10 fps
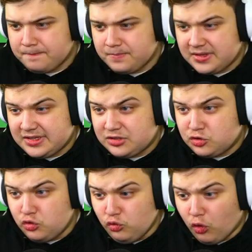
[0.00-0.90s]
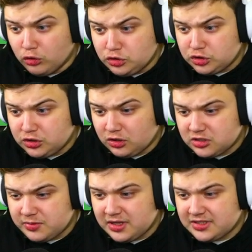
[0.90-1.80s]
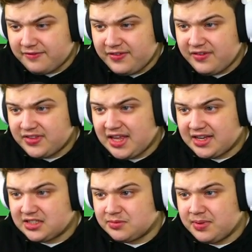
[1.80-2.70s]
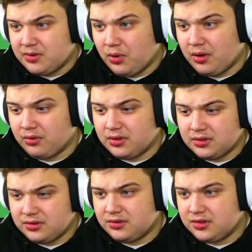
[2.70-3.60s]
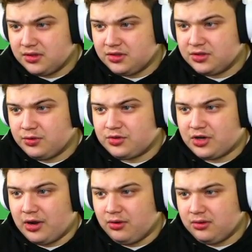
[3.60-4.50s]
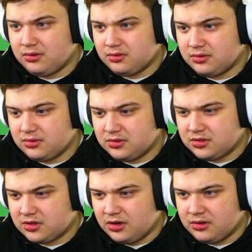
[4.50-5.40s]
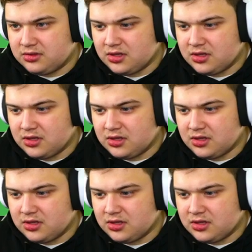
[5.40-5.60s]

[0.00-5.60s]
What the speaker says: It's a $200 spin. That's a 50x spin. Wow. Do we try one? Screw it.